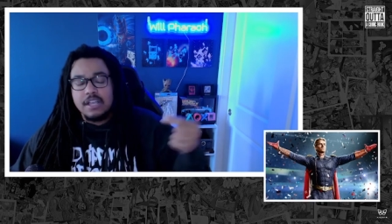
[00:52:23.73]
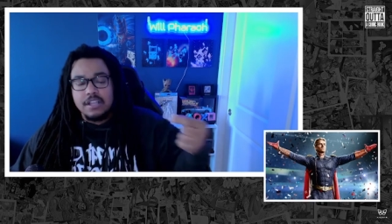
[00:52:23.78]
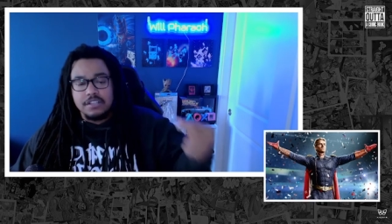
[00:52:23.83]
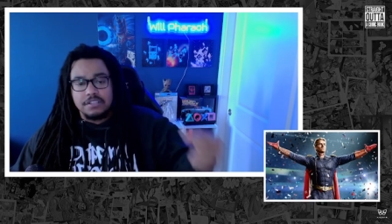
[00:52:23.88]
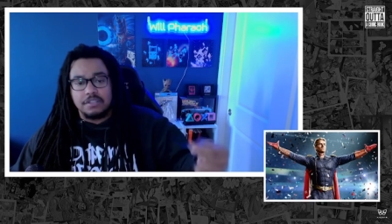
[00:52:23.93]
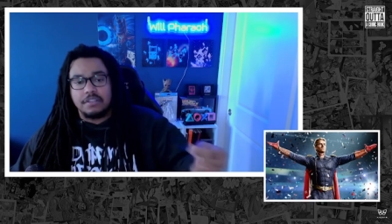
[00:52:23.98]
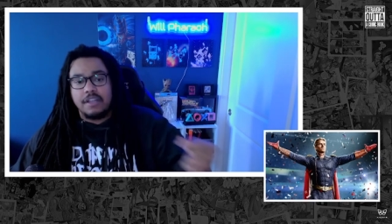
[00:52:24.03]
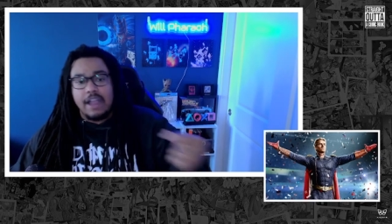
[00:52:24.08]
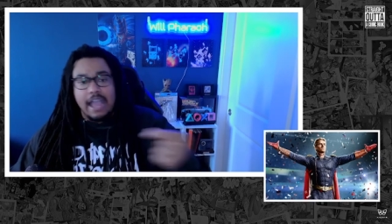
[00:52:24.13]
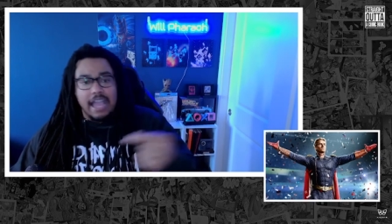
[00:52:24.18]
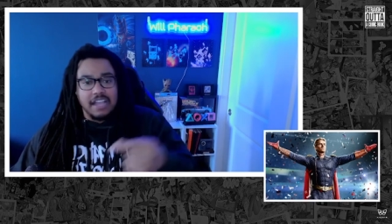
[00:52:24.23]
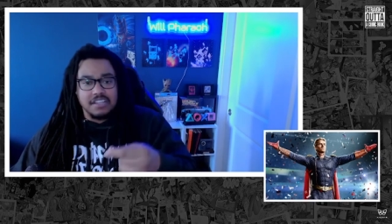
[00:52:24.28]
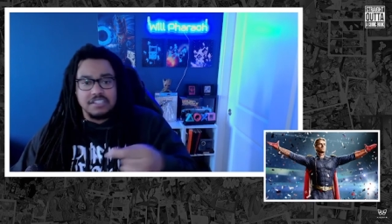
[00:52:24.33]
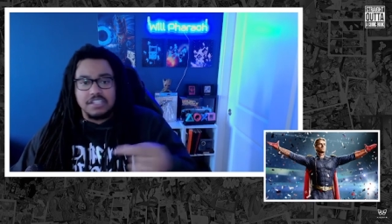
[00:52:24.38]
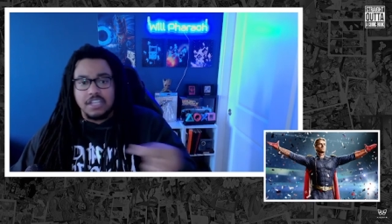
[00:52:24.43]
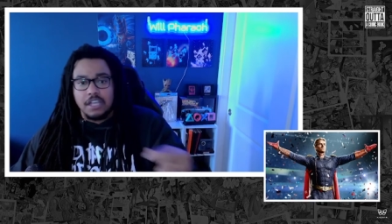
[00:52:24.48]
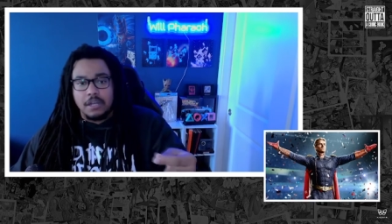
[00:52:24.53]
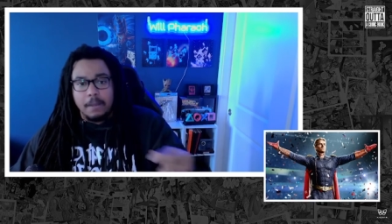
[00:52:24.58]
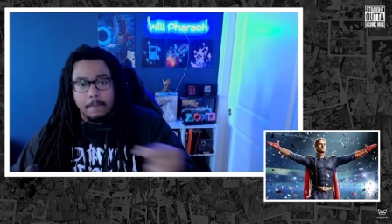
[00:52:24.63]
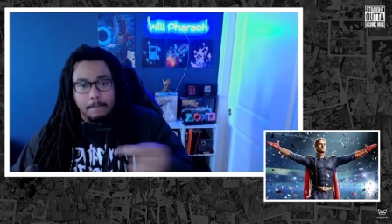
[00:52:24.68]
So they're
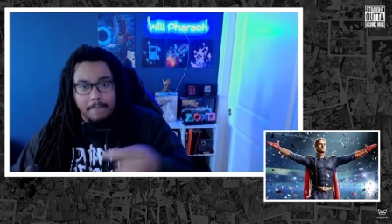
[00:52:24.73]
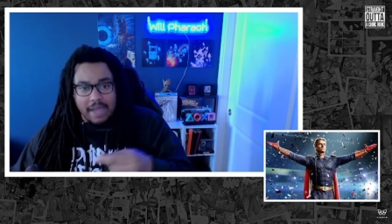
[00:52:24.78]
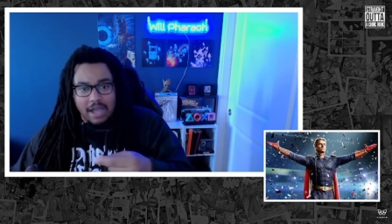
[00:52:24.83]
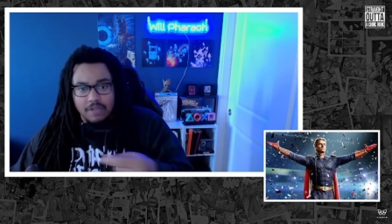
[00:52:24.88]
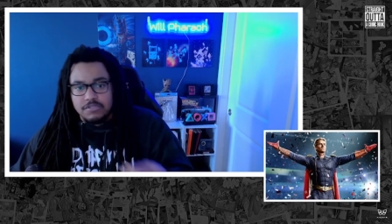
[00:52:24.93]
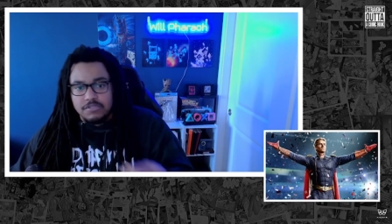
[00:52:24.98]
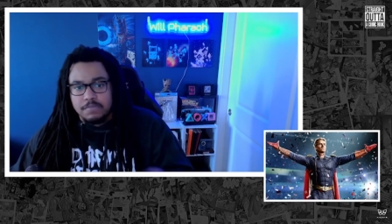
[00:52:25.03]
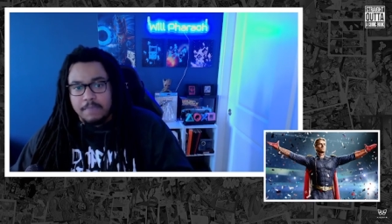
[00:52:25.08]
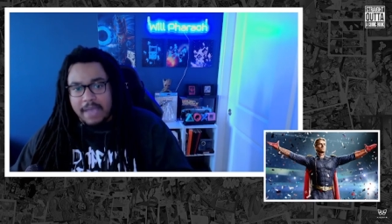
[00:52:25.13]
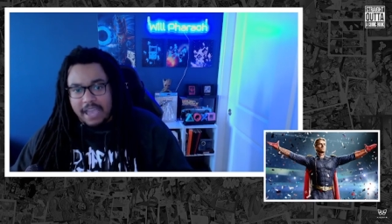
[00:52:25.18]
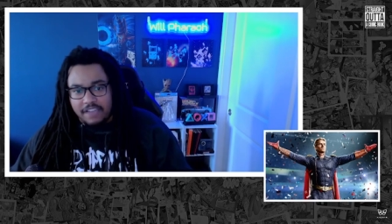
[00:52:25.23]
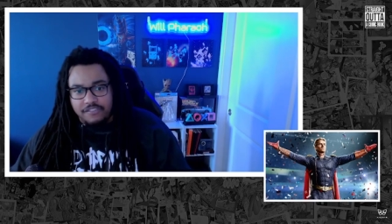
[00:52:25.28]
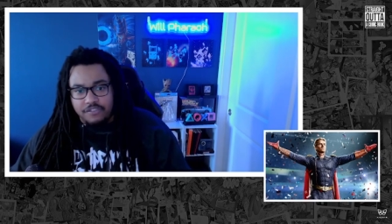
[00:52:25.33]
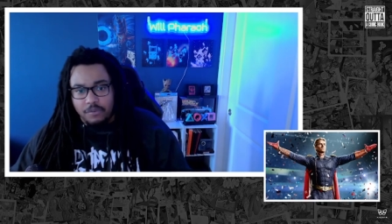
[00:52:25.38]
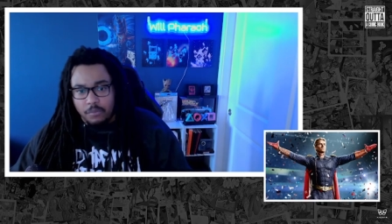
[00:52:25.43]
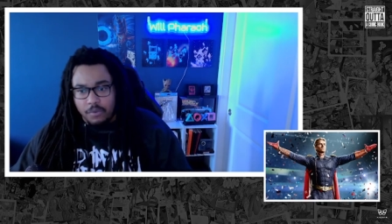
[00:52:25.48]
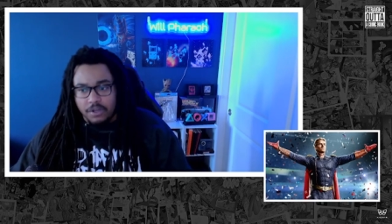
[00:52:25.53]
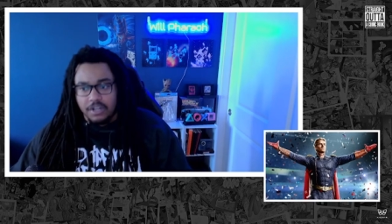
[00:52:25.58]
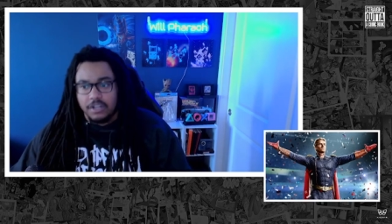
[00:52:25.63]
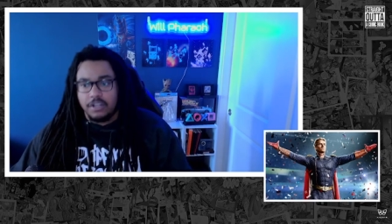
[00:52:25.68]
actually going to bounce back
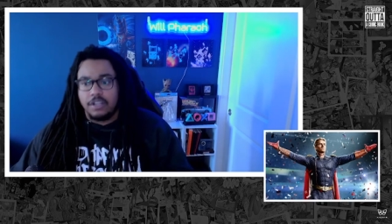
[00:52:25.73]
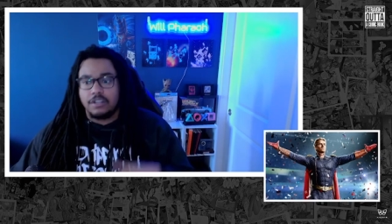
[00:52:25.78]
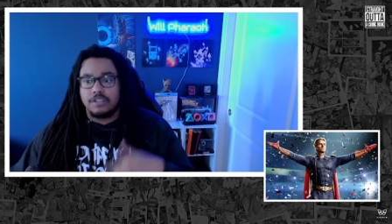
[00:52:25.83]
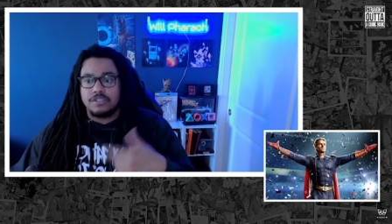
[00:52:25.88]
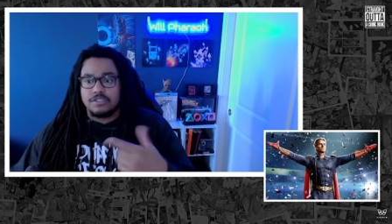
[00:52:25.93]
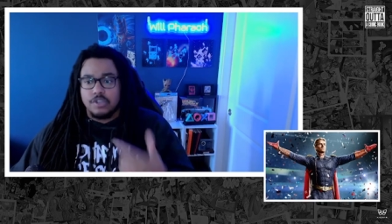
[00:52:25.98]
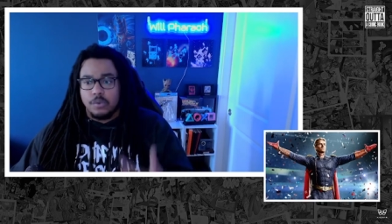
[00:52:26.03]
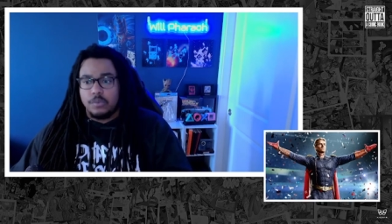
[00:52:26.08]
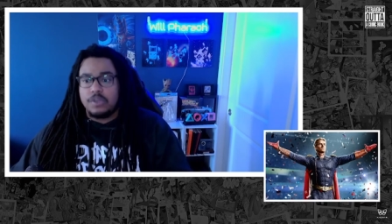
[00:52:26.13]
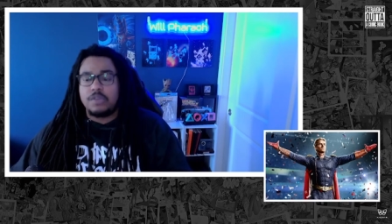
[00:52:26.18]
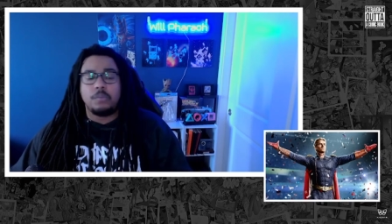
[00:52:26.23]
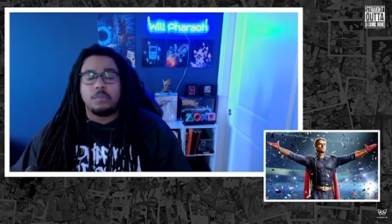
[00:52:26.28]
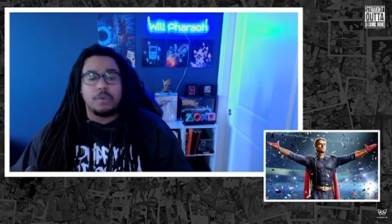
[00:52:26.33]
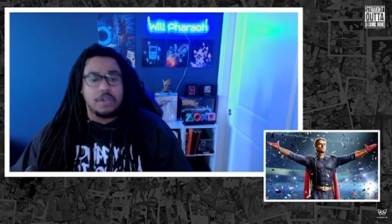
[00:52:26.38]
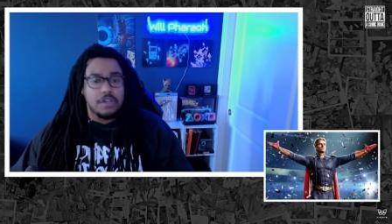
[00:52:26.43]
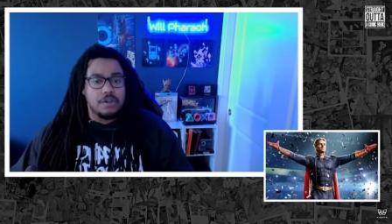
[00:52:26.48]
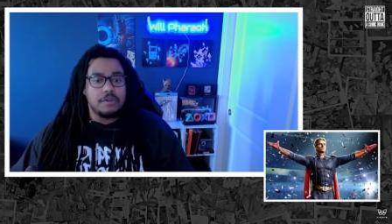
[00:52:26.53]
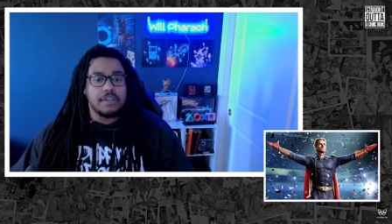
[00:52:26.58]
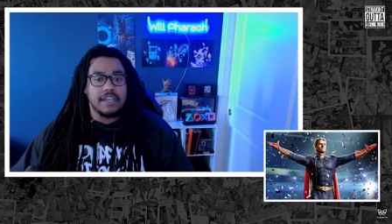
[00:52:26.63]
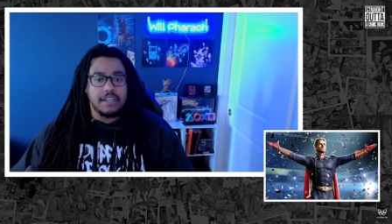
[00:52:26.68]
from one another. So we
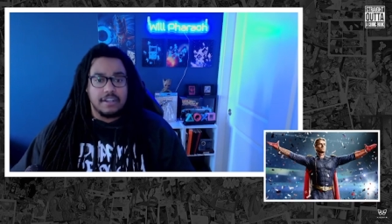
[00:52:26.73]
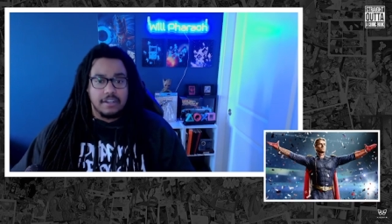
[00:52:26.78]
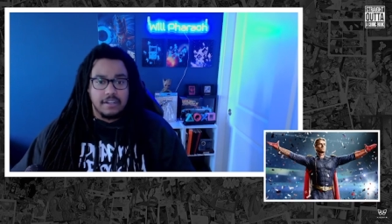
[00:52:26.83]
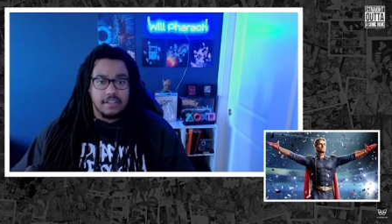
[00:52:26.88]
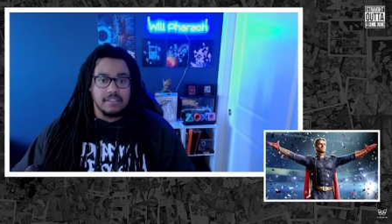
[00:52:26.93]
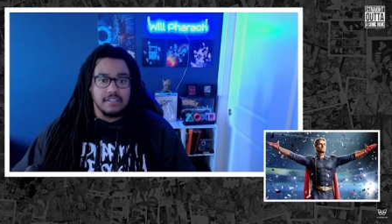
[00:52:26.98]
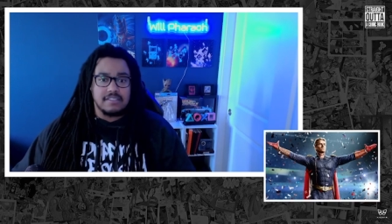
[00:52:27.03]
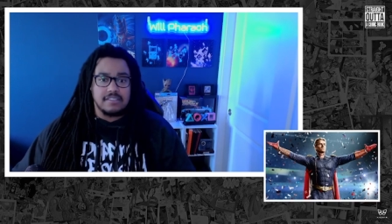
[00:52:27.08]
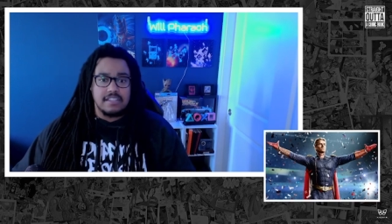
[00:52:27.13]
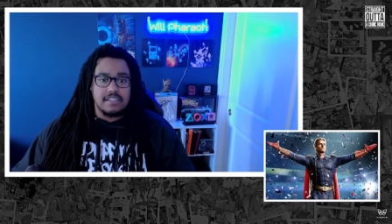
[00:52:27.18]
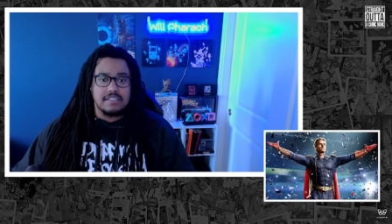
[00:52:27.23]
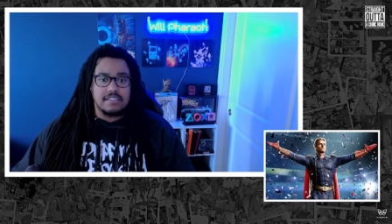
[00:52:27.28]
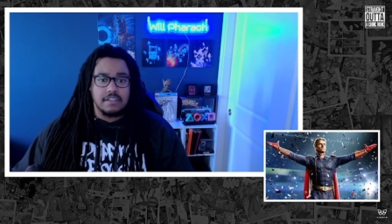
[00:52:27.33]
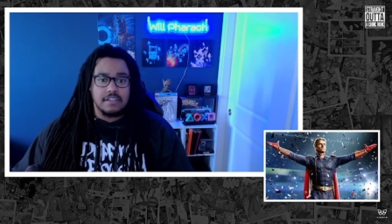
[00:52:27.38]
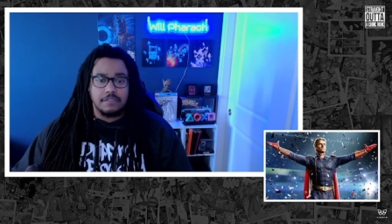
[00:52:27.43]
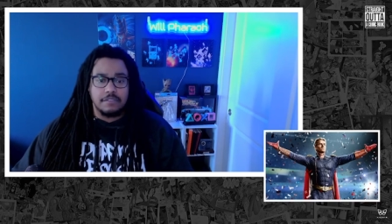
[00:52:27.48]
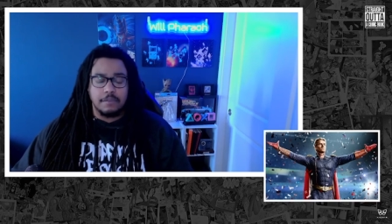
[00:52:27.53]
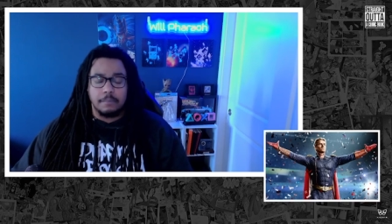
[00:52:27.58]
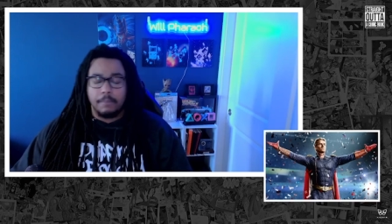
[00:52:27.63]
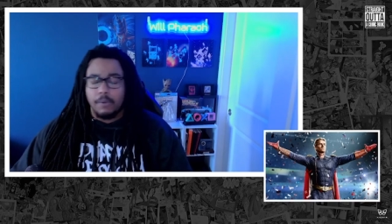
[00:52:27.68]
will get another season
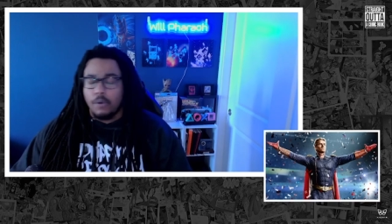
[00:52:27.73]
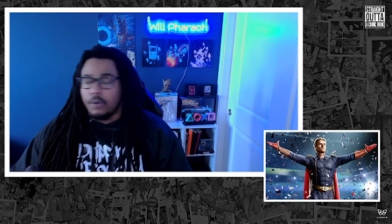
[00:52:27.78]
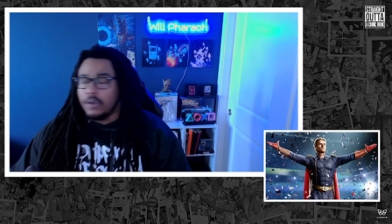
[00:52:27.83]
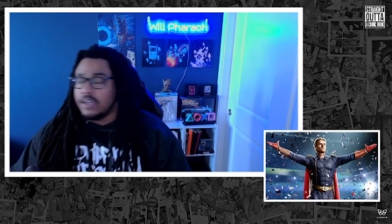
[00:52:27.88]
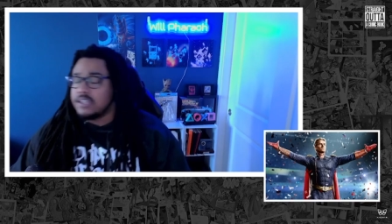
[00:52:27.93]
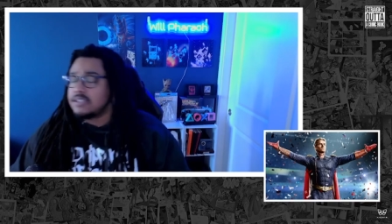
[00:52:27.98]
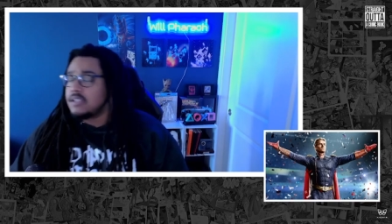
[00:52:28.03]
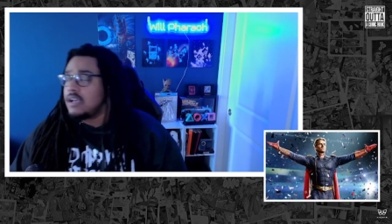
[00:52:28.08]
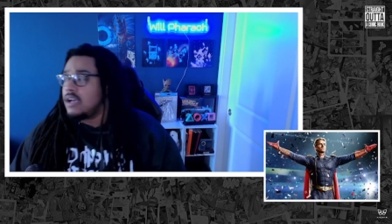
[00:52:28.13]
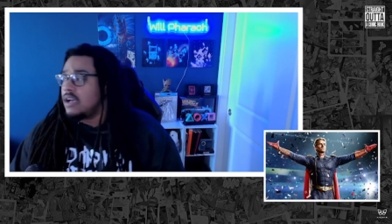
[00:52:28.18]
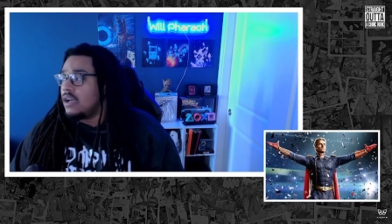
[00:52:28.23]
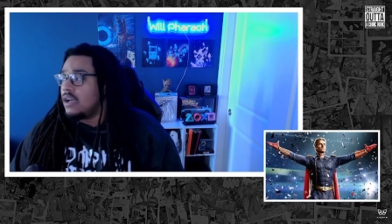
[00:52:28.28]
of The Boys.